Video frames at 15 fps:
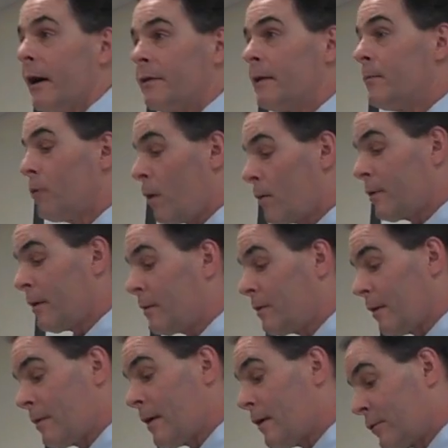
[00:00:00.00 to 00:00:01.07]
let them know
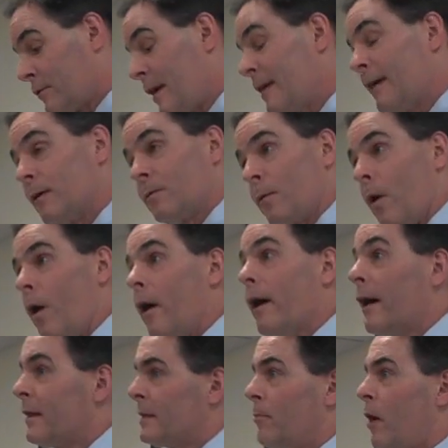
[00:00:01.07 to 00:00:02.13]
that you're taking roll,
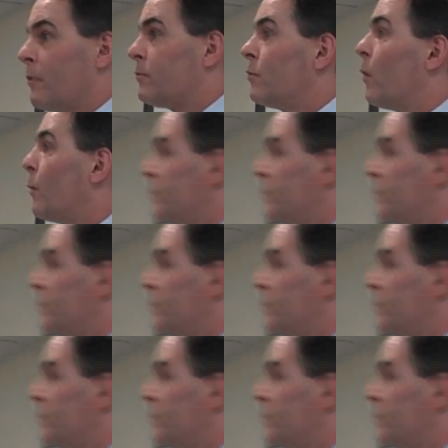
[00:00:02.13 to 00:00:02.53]
and let them also know